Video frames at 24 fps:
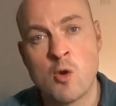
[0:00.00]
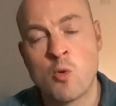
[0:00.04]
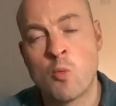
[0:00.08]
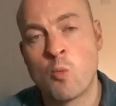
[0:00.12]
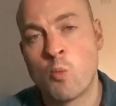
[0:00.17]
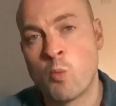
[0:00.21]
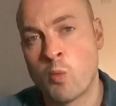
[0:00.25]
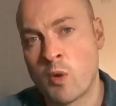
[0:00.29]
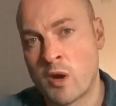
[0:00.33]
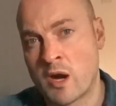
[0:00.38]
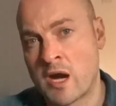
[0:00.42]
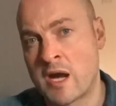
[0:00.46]

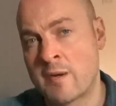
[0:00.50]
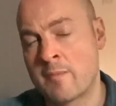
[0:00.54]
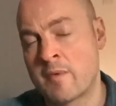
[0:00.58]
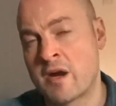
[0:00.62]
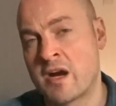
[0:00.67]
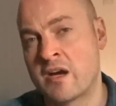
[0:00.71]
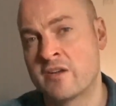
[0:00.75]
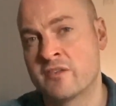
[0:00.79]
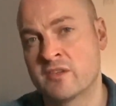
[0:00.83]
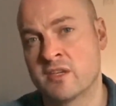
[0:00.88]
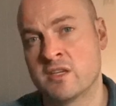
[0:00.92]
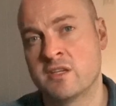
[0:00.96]
What I'm
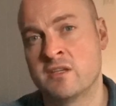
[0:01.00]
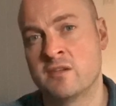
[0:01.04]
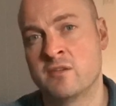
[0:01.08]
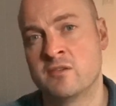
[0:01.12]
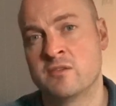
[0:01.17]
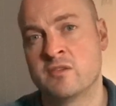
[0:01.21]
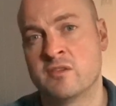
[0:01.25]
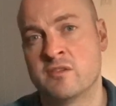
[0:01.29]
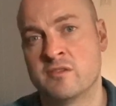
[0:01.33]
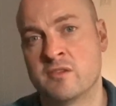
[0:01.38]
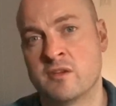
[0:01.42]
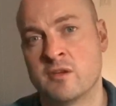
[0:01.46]
asking you
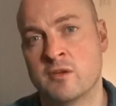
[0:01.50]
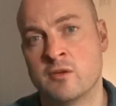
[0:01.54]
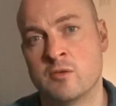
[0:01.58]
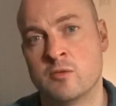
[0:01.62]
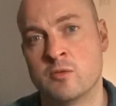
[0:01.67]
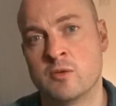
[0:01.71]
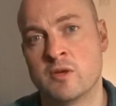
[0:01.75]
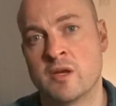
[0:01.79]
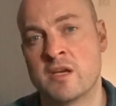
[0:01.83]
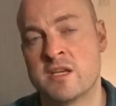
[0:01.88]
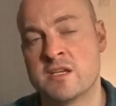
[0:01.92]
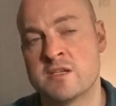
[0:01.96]
to
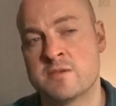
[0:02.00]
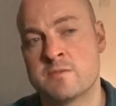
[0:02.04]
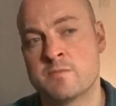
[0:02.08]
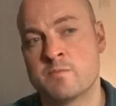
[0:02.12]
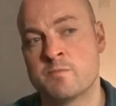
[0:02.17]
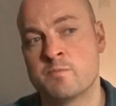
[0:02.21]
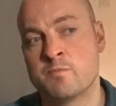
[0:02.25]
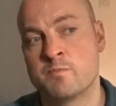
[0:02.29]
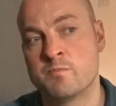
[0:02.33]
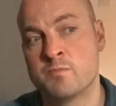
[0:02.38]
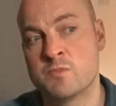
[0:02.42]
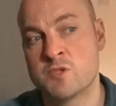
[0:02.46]
do is
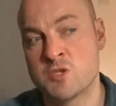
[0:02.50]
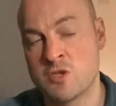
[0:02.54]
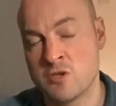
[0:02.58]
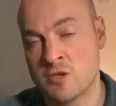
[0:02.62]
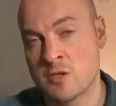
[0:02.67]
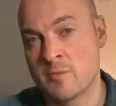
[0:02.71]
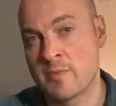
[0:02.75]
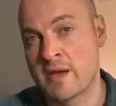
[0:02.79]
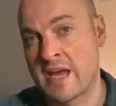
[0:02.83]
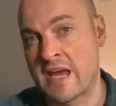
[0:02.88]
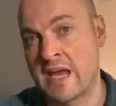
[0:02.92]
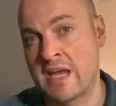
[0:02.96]
do
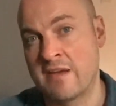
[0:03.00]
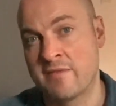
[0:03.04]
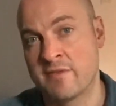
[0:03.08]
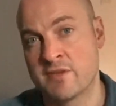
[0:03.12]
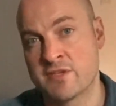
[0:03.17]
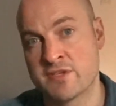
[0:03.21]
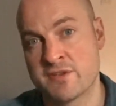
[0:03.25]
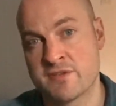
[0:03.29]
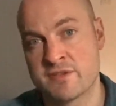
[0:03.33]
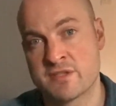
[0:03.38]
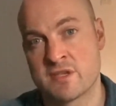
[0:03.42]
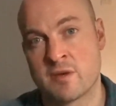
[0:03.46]
the
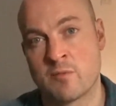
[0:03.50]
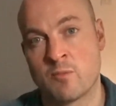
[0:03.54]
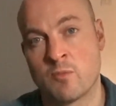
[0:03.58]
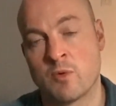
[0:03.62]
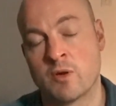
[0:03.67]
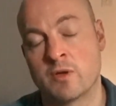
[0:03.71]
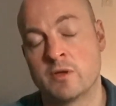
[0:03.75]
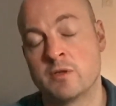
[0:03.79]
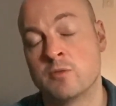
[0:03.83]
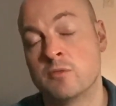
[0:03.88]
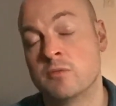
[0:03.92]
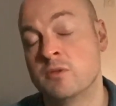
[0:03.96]
behaviors of
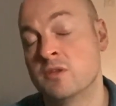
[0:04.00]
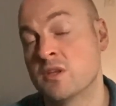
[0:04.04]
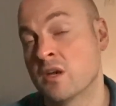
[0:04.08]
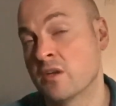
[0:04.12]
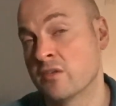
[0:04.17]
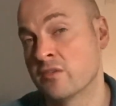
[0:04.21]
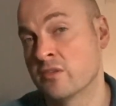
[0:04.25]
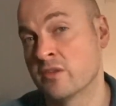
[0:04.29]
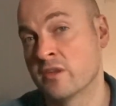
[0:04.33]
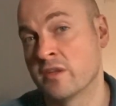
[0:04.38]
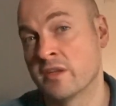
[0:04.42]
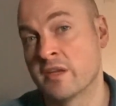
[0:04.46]
someone who
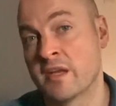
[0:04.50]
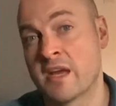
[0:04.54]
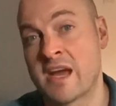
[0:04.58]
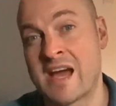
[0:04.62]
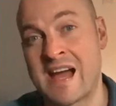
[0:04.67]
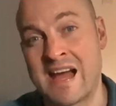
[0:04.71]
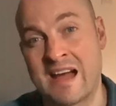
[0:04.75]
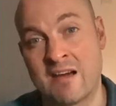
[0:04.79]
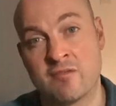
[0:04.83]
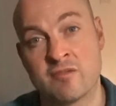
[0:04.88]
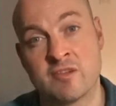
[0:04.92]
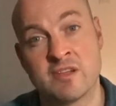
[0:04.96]
doesn't
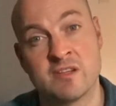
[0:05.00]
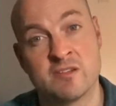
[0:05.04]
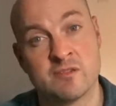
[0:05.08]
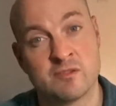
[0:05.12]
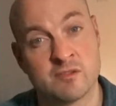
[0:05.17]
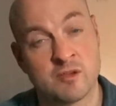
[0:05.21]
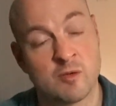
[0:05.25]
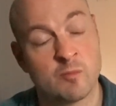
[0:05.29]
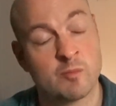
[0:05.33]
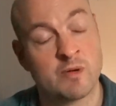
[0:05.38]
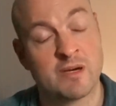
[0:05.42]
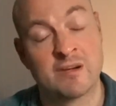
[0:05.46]
have
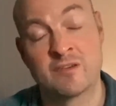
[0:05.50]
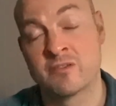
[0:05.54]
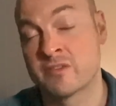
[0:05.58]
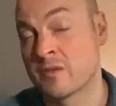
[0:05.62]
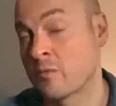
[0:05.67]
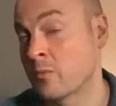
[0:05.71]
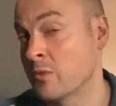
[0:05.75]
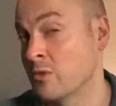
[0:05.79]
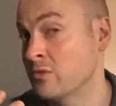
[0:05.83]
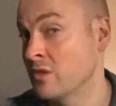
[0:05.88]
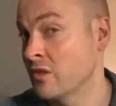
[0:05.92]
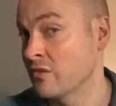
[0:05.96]
insomnia. And
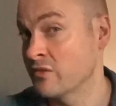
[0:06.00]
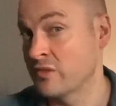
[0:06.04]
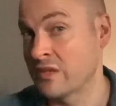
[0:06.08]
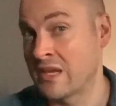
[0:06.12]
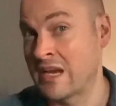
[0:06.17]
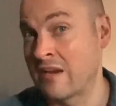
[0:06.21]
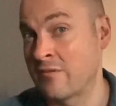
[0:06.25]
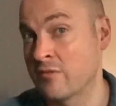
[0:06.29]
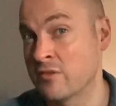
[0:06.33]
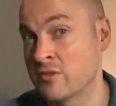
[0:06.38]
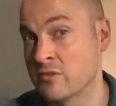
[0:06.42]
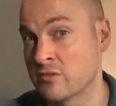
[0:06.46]
someone who doesn't
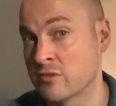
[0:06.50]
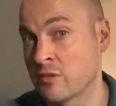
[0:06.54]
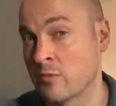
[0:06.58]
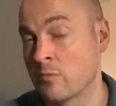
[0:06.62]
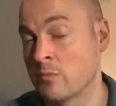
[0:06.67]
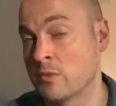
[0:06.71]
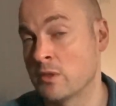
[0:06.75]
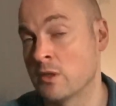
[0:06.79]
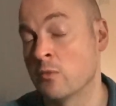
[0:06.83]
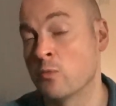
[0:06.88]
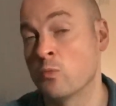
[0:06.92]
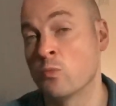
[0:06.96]
have
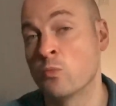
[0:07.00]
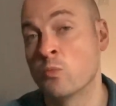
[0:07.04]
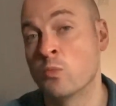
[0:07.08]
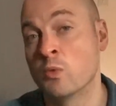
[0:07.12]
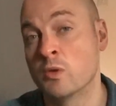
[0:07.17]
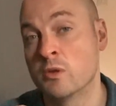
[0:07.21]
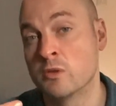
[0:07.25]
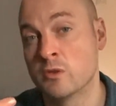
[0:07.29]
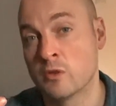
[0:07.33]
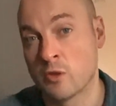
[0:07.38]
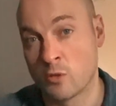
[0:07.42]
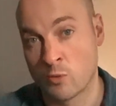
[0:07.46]
insomnia
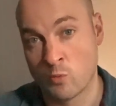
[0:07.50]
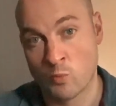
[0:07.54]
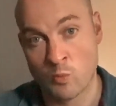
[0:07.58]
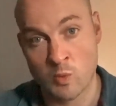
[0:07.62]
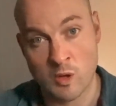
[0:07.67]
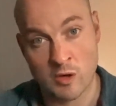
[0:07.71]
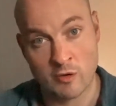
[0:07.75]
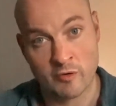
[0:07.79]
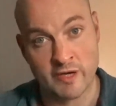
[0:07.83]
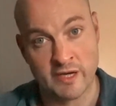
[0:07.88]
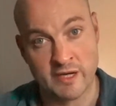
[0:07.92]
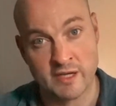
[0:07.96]
would not
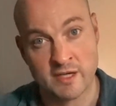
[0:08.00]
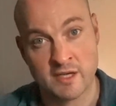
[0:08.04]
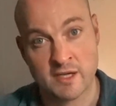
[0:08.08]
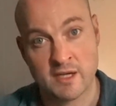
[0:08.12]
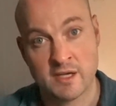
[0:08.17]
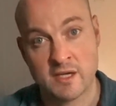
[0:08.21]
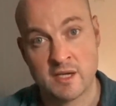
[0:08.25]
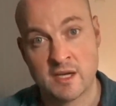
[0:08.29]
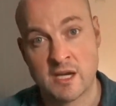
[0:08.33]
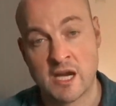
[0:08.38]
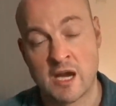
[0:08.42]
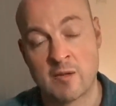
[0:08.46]
worry
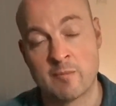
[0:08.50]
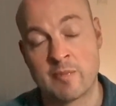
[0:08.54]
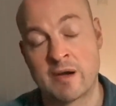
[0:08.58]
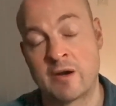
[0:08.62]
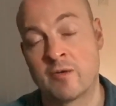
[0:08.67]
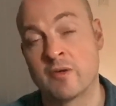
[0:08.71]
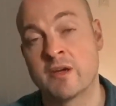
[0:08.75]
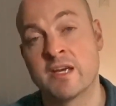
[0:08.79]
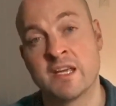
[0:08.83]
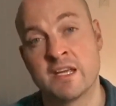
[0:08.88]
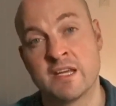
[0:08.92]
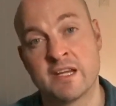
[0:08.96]

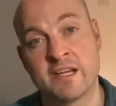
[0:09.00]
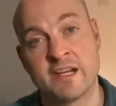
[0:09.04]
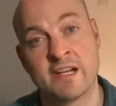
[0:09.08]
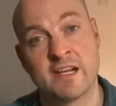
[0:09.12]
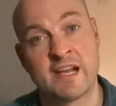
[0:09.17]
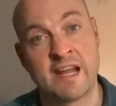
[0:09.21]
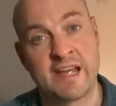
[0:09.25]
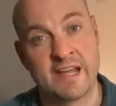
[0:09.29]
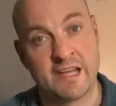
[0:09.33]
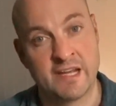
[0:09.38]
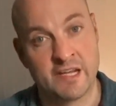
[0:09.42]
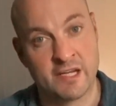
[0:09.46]
about eating
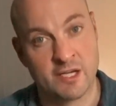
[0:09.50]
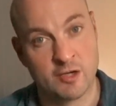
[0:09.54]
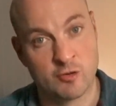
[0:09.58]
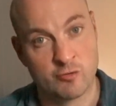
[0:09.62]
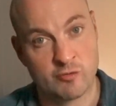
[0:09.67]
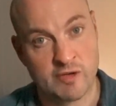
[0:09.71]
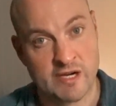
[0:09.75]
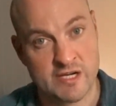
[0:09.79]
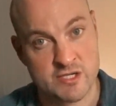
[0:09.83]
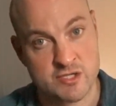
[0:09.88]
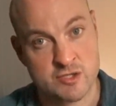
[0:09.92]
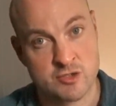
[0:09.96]
late in a
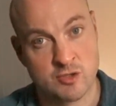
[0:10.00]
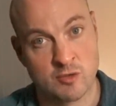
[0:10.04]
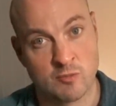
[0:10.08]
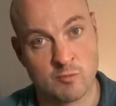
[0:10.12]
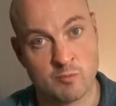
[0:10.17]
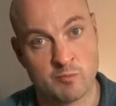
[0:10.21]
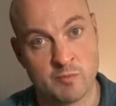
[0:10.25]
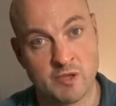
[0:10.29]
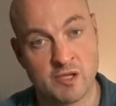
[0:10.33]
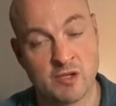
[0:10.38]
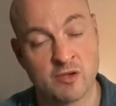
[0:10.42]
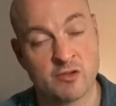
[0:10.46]

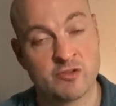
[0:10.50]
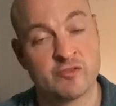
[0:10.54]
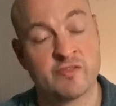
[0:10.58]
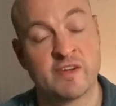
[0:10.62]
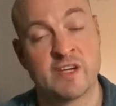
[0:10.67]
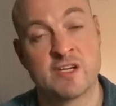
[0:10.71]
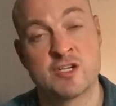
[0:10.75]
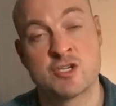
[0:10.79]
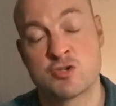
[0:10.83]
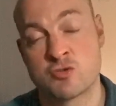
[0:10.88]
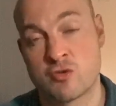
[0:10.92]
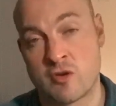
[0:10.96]
restaurant because
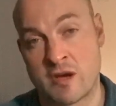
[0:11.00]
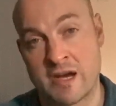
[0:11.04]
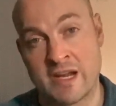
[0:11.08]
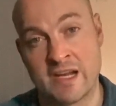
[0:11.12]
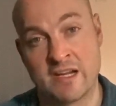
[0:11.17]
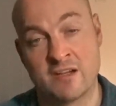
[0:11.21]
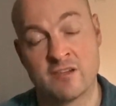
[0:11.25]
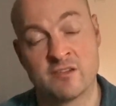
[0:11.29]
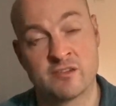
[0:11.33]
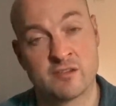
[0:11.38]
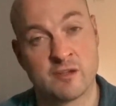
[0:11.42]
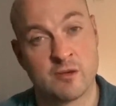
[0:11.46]
they're
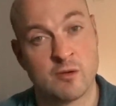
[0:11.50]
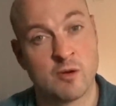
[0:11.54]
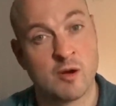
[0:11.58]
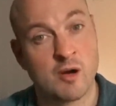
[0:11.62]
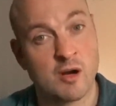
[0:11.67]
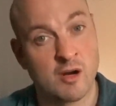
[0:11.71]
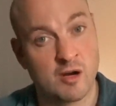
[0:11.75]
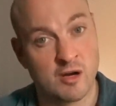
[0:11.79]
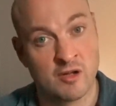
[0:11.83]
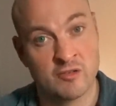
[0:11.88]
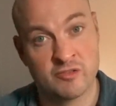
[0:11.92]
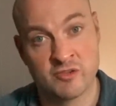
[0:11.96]
trying so
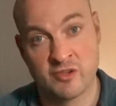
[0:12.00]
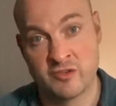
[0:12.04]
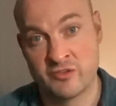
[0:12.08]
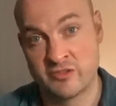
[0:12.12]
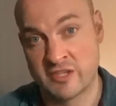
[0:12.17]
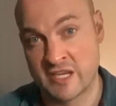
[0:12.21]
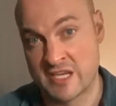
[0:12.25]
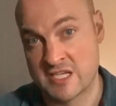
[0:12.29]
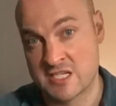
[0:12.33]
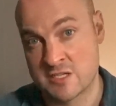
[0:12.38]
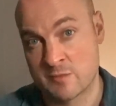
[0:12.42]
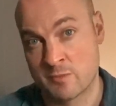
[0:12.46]
hard to
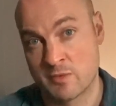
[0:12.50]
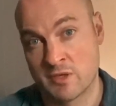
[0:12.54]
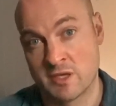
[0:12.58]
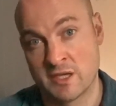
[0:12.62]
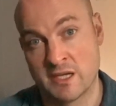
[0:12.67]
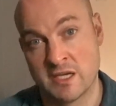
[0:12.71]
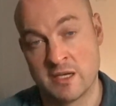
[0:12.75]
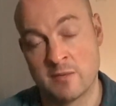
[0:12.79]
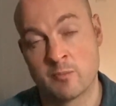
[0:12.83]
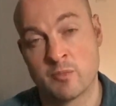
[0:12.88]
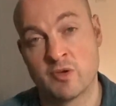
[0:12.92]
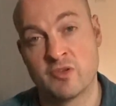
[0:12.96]

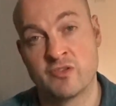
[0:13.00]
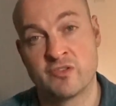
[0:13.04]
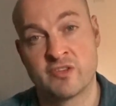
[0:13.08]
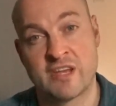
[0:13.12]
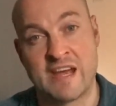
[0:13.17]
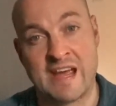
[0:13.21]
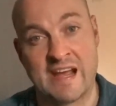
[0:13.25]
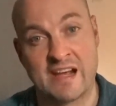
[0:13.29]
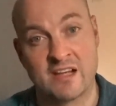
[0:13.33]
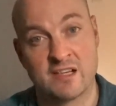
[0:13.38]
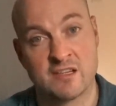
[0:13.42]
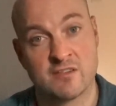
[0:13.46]
desperately
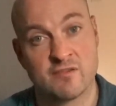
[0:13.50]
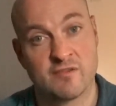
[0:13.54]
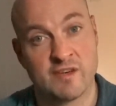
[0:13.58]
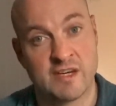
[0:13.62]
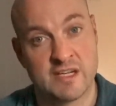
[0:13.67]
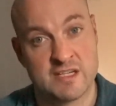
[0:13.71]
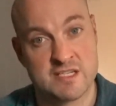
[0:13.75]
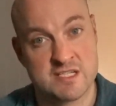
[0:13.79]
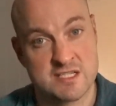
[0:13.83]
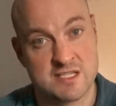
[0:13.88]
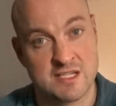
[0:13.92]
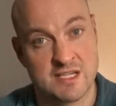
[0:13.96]
protect
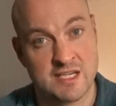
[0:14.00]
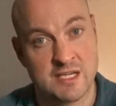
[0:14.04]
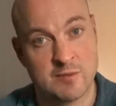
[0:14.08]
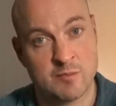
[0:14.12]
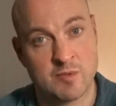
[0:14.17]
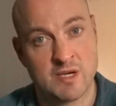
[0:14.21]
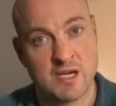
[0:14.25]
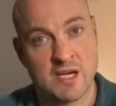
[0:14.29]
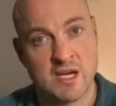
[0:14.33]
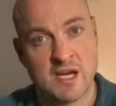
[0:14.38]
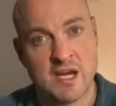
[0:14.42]
their sleep.